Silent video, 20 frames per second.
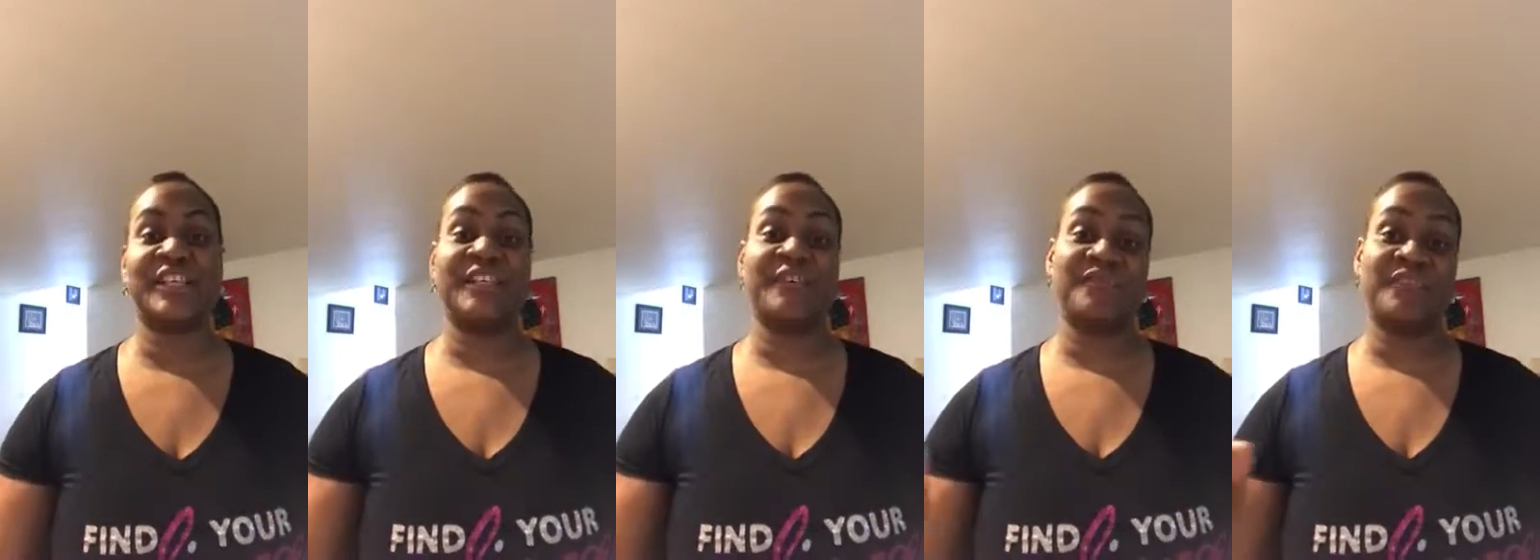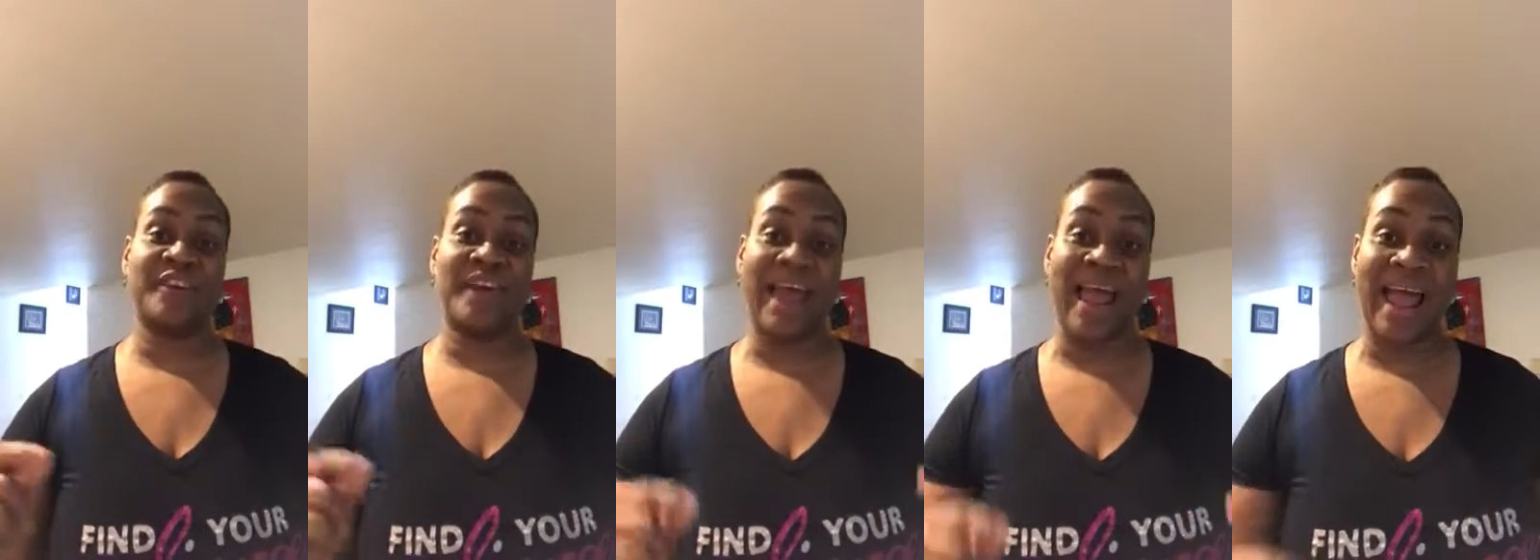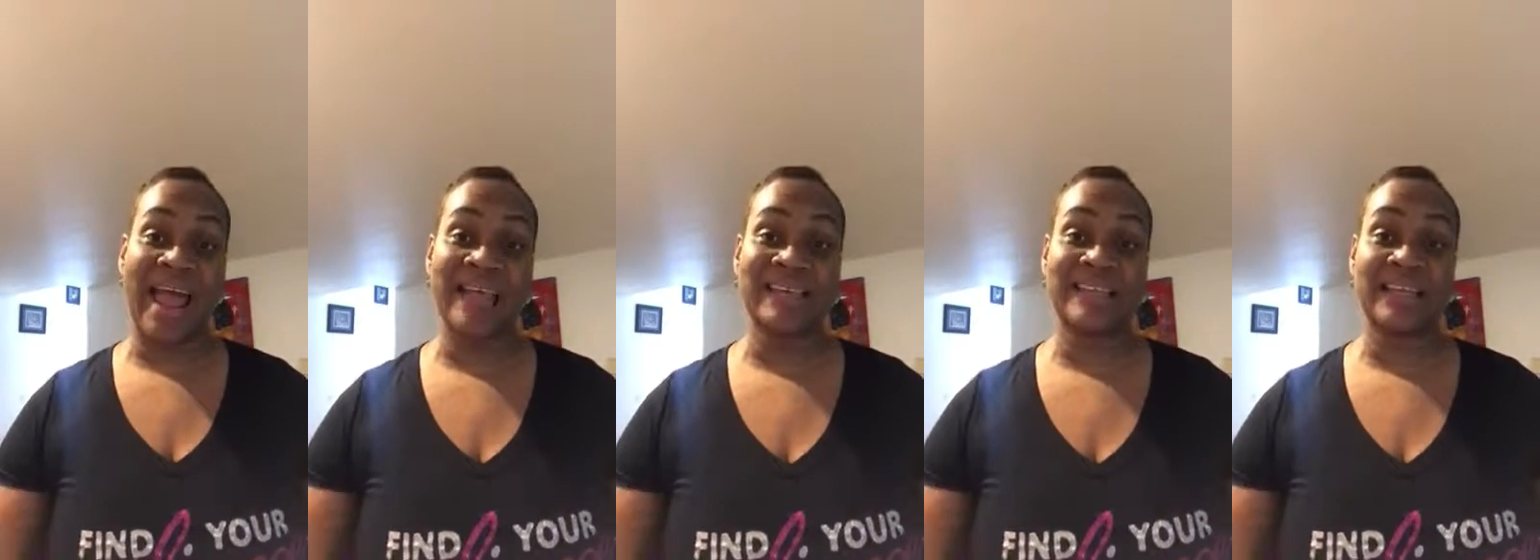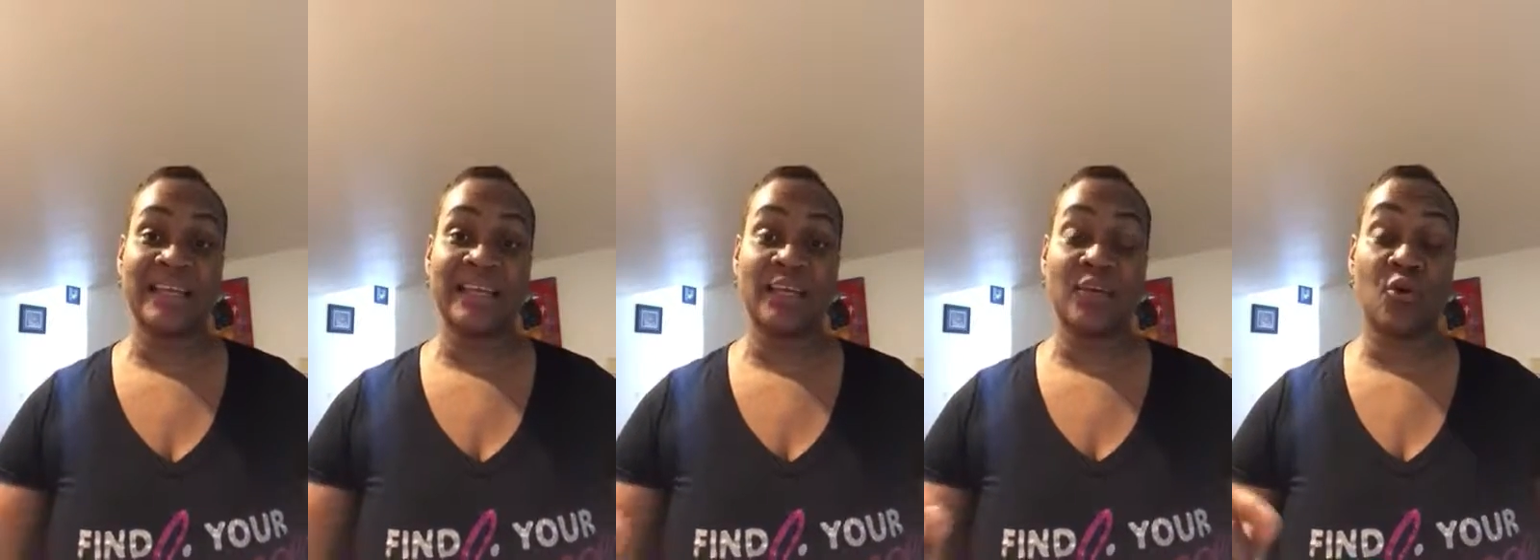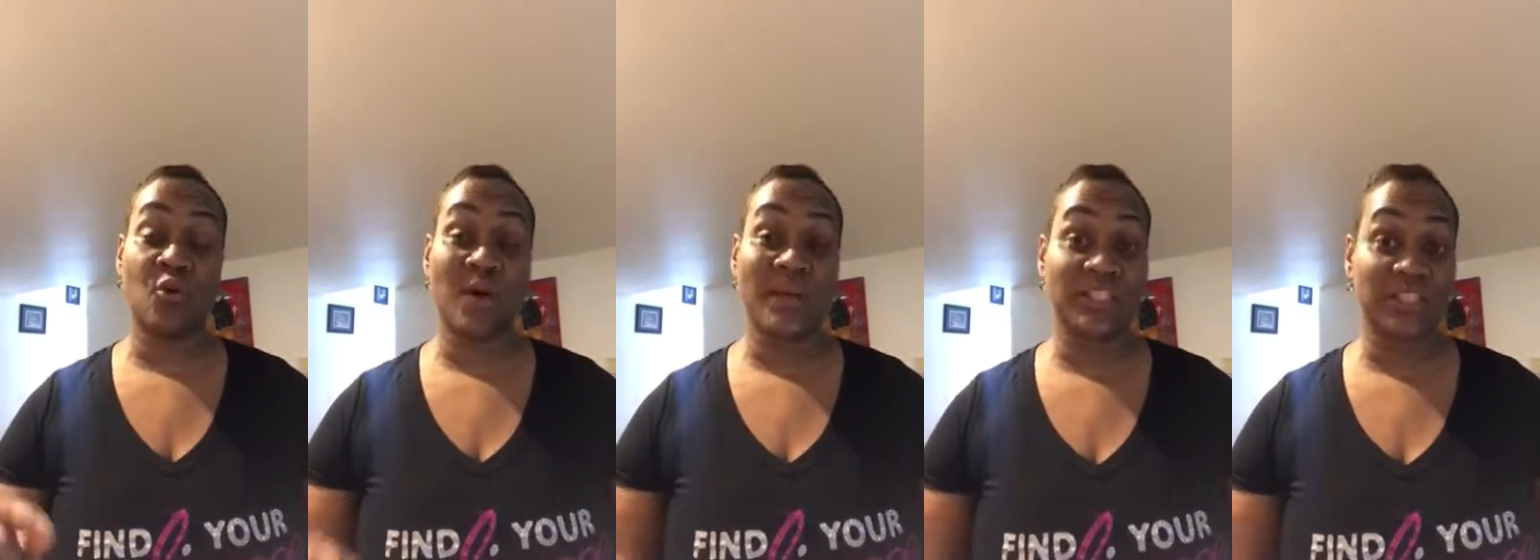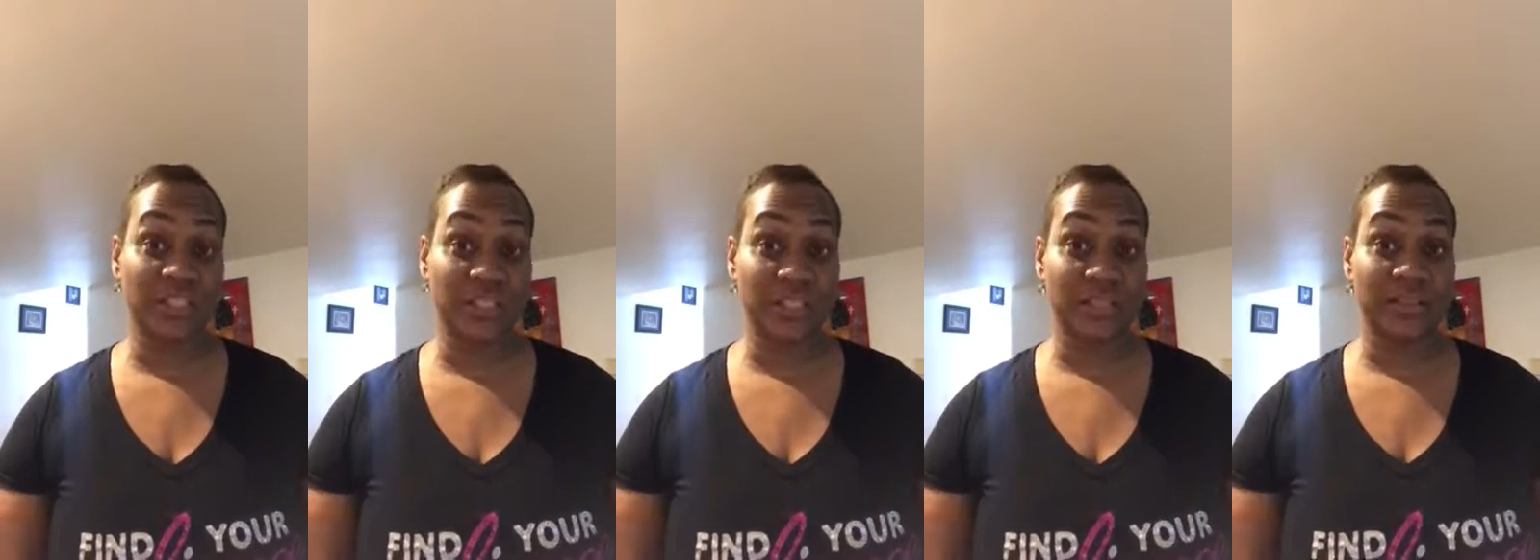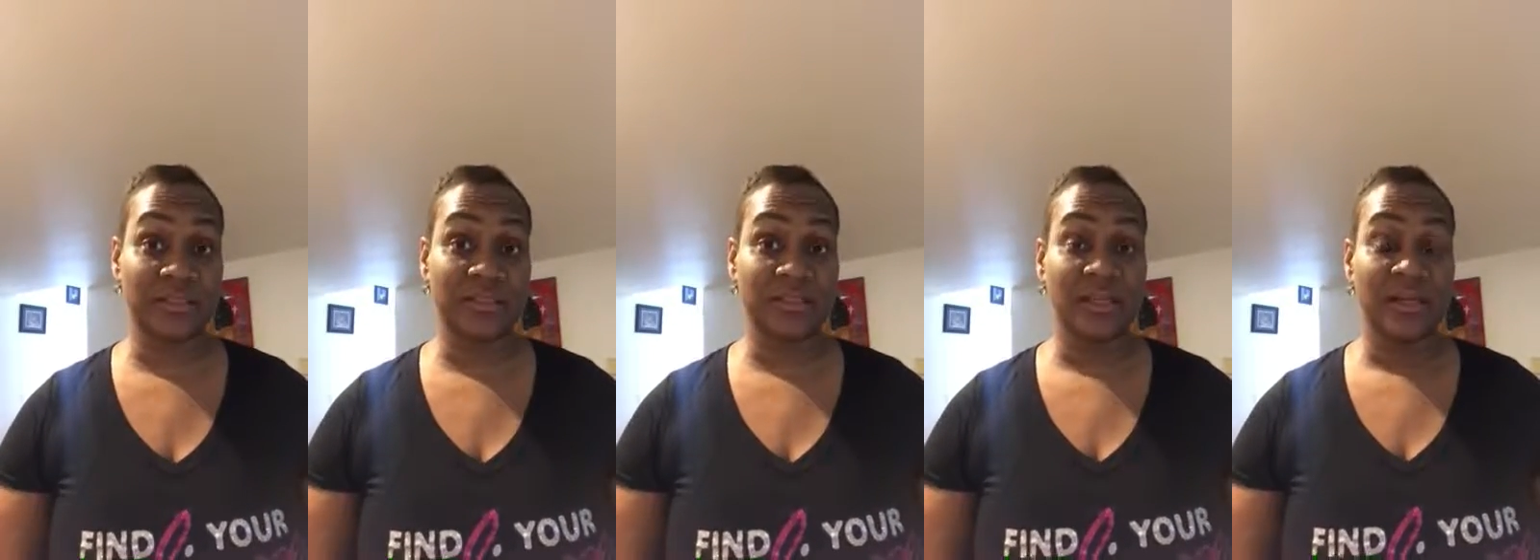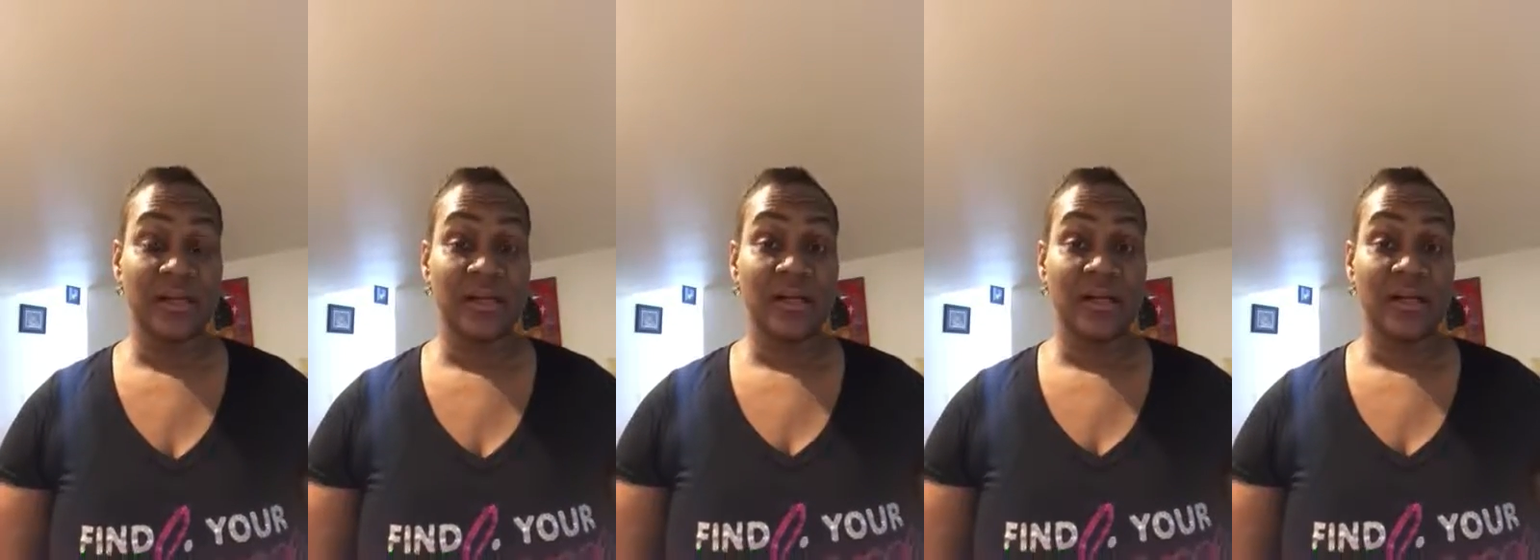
and if they're asking questions.